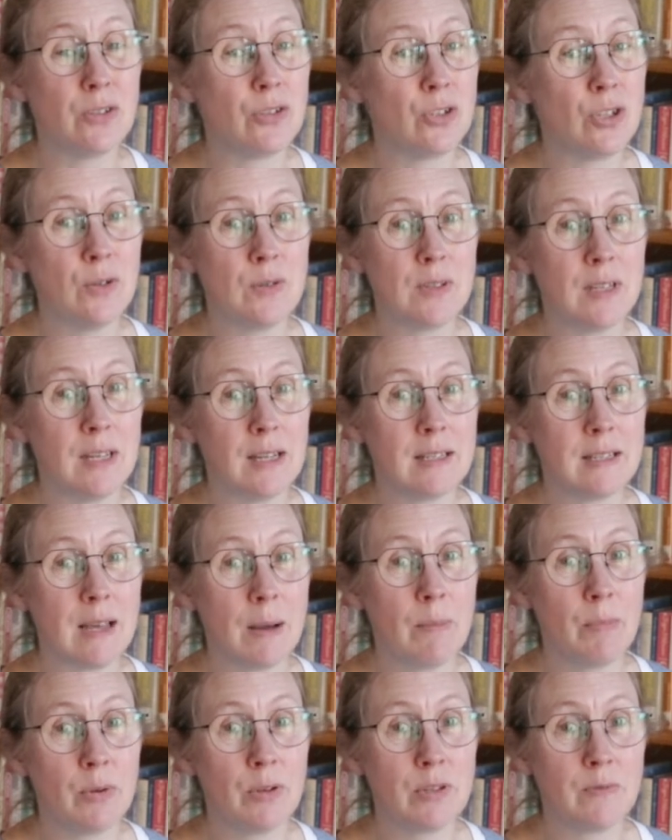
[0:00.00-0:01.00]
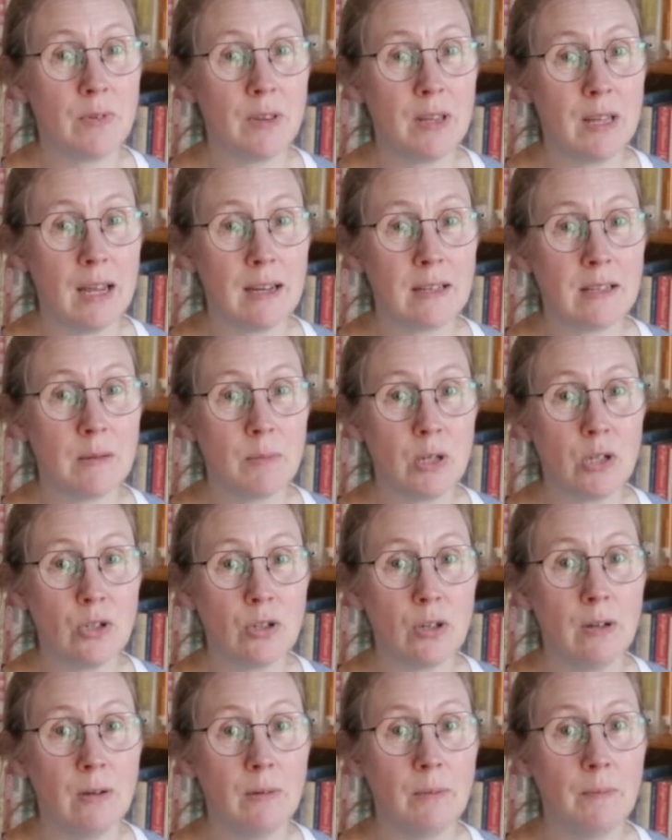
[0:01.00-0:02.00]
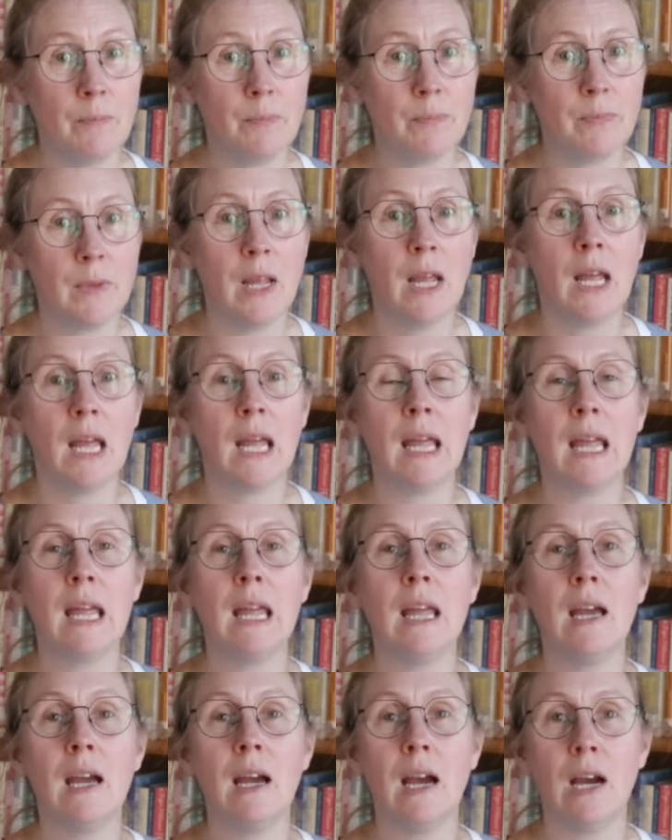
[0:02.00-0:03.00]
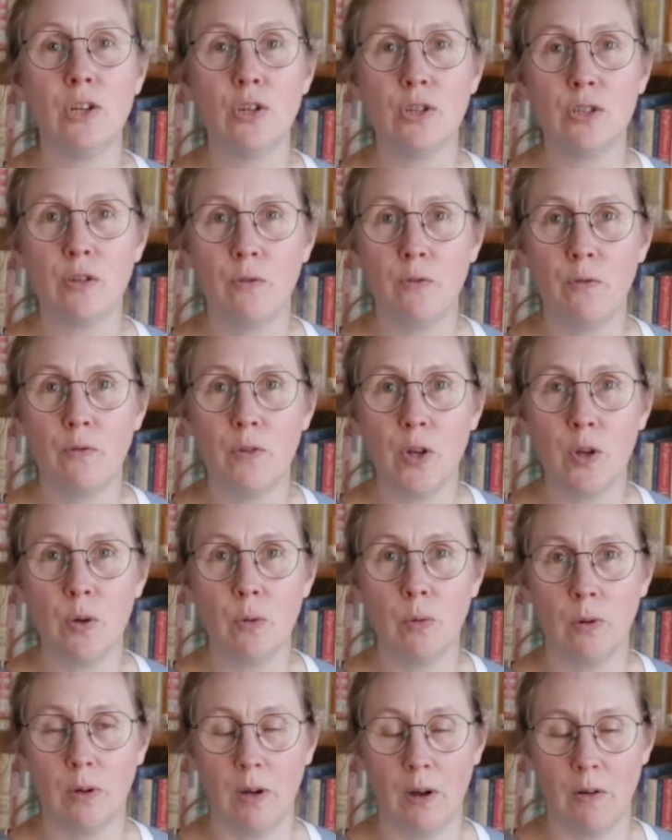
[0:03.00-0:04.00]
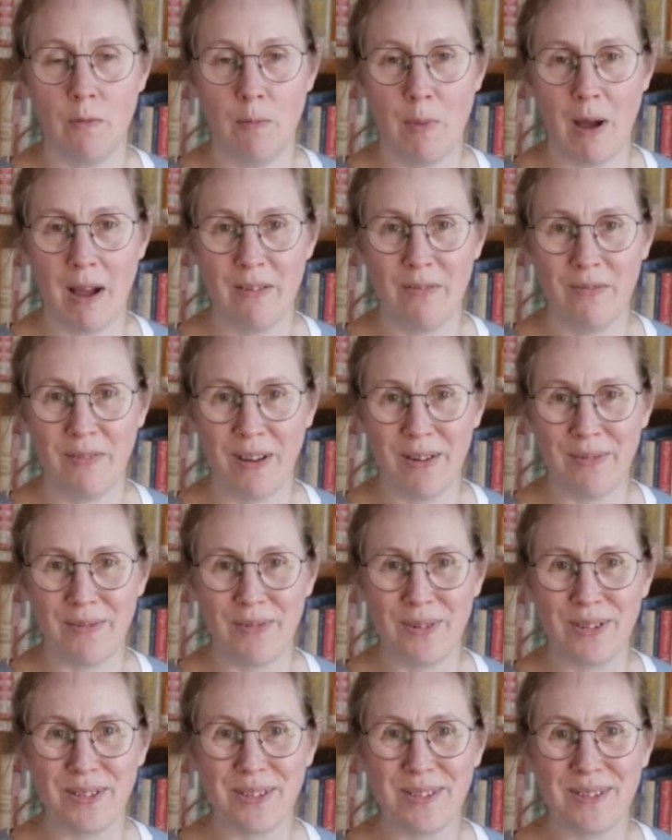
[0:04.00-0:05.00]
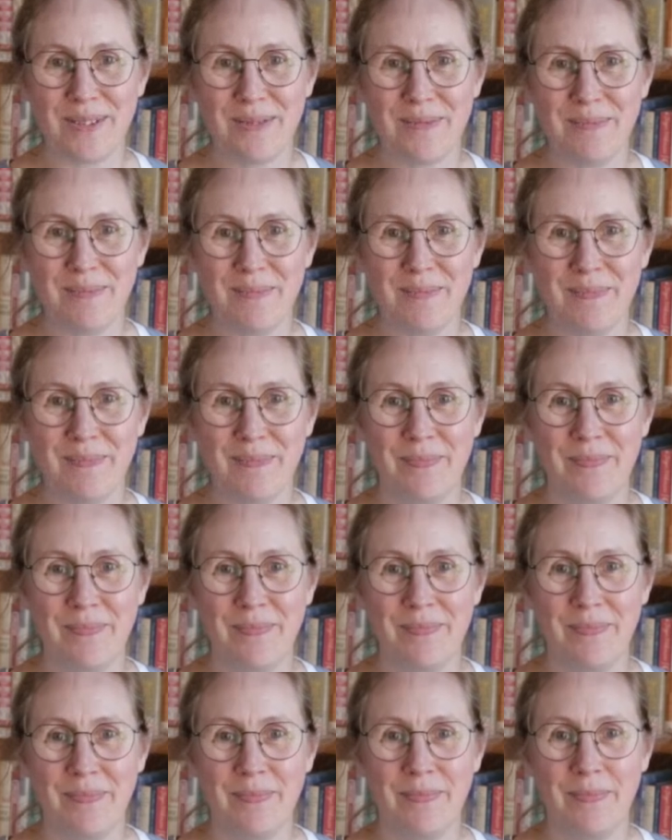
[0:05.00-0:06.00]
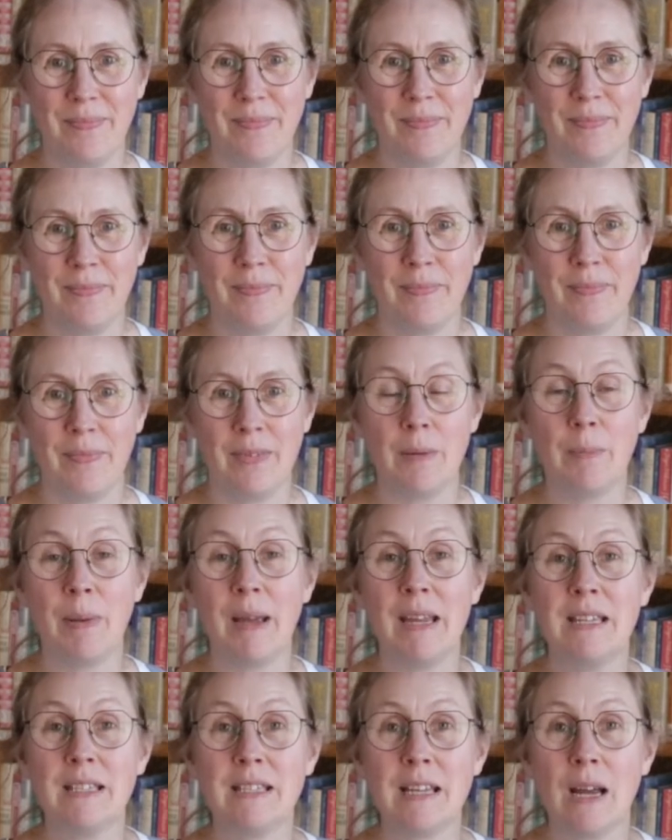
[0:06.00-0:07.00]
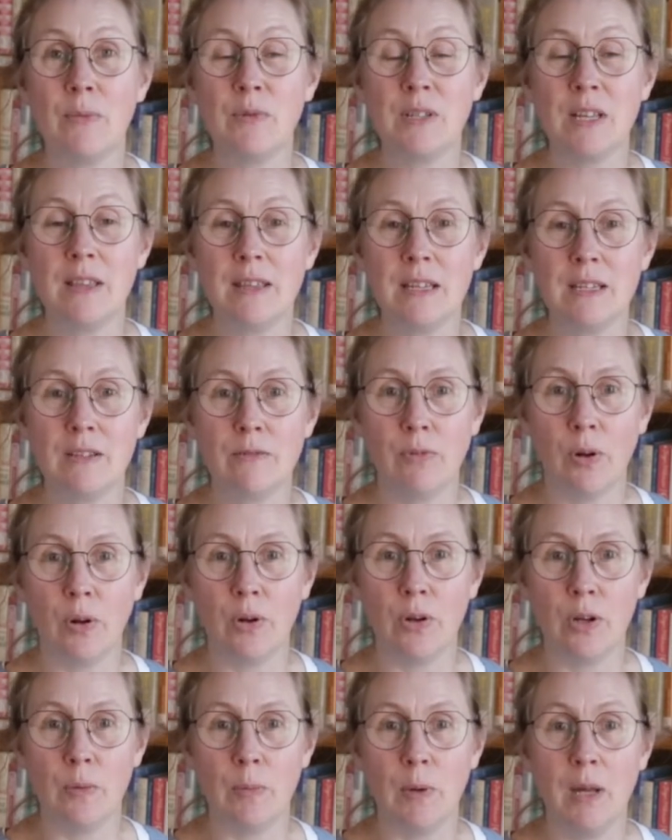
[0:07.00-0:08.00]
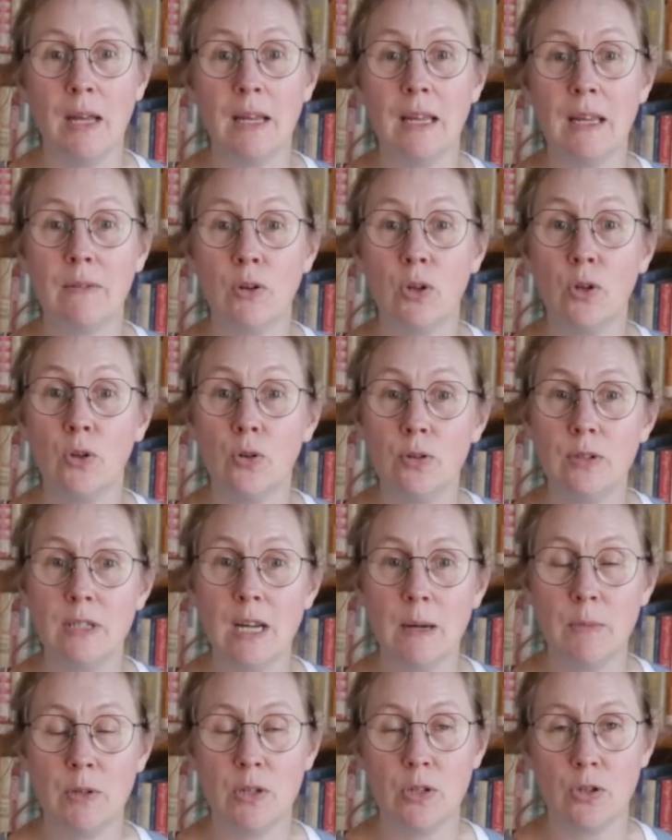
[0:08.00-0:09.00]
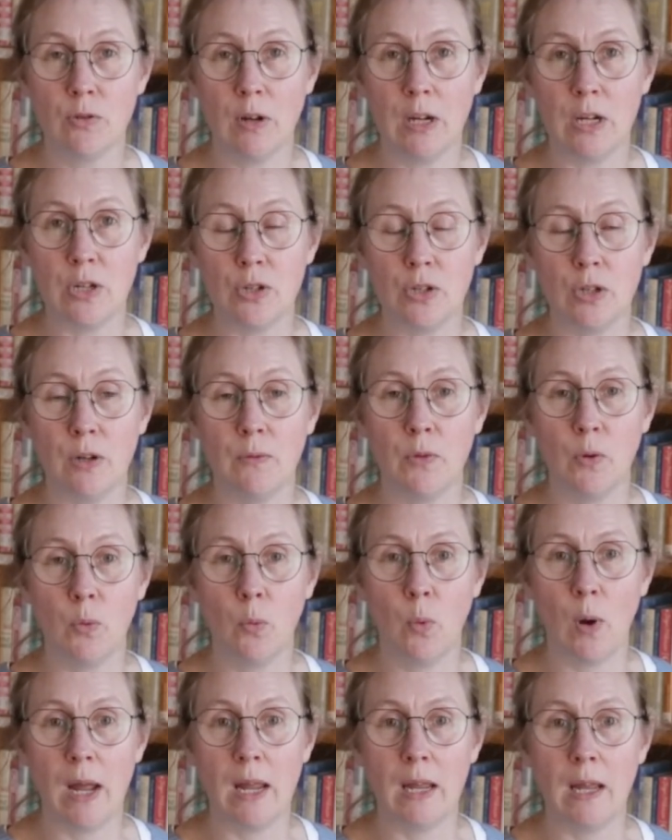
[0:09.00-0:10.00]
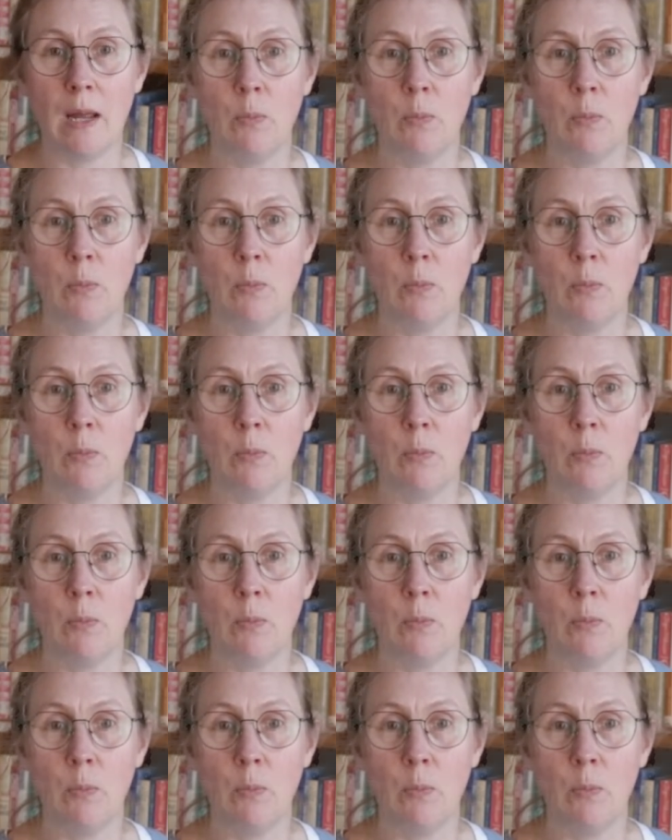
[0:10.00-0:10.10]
to choose the examples for the exhibition. Here are just a few of my favourites. The paste-downs in this volume give a good demonstration of the way